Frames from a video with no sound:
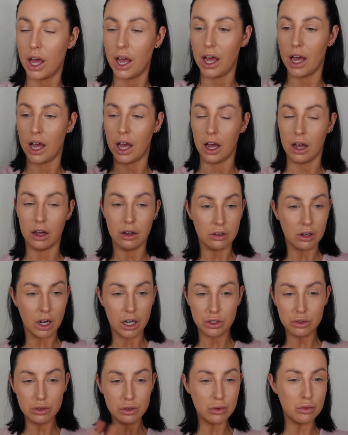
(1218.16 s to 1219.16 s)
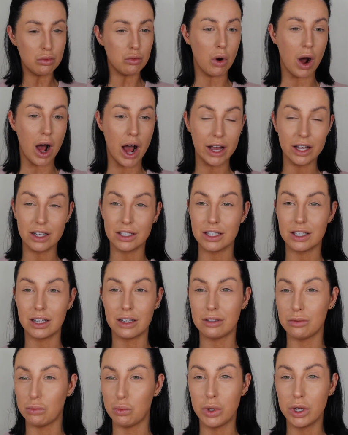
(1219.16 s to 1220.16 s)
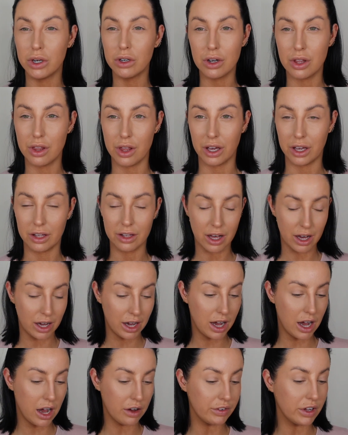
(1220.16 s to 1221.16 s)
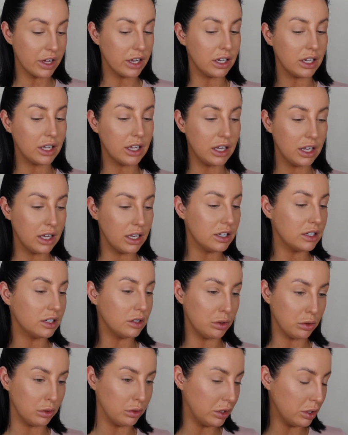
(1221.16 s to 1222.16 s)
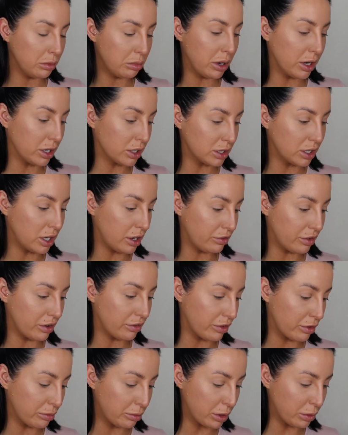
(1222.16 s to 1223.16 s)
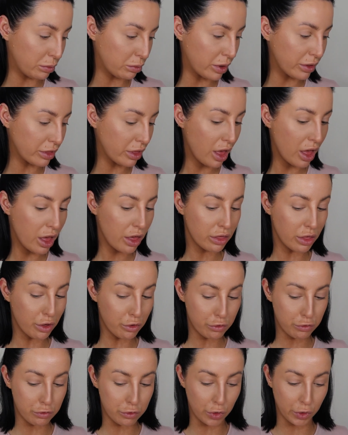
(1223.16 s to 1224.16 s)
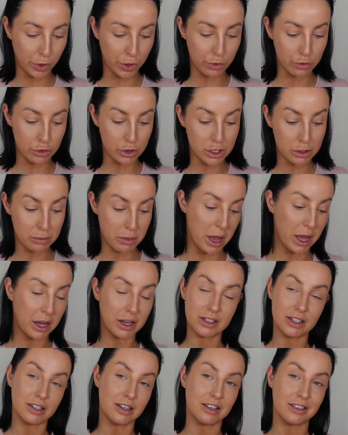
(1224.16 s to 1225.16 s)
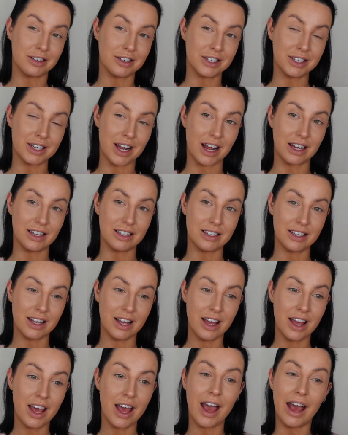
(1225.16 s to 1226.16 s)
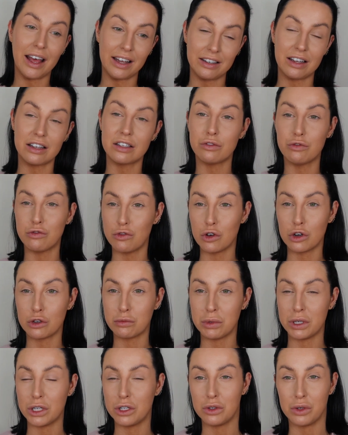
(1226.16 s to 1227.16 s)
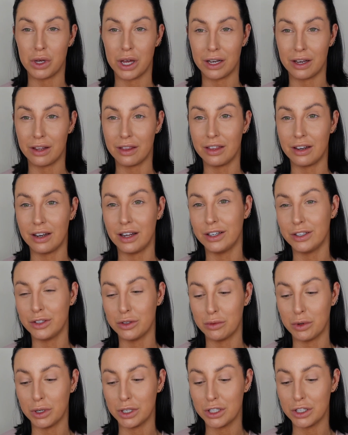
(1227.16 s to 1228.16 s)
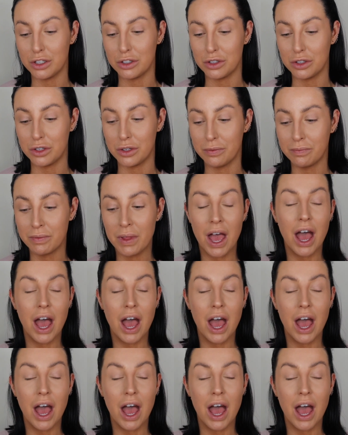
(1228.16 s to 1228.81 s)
I don't know why, it's just this weird thing that I have, and he is the only person I've ever been with that fully respects and understands it and doesn't force me to do anything I don't want to do.